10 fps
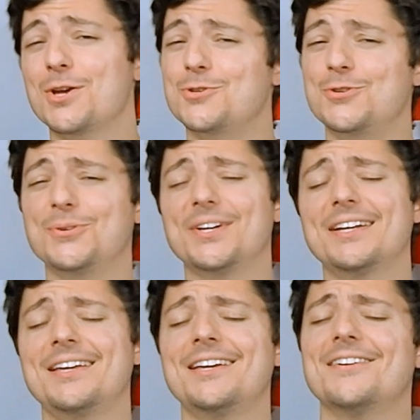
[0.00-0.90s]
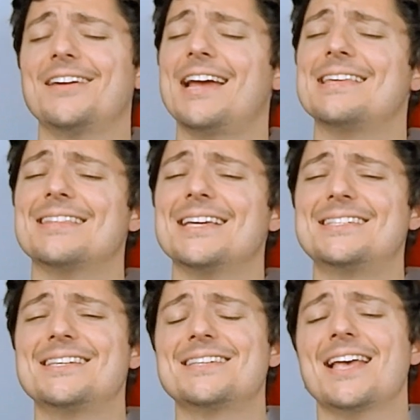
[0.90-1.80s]
Julian here, and
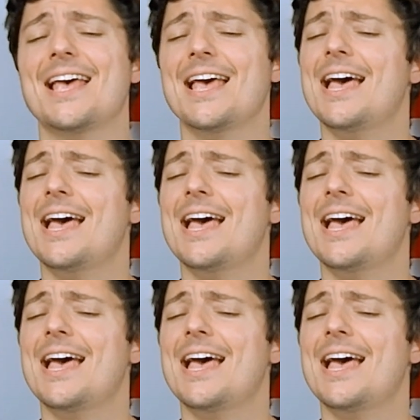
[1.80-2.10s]
this is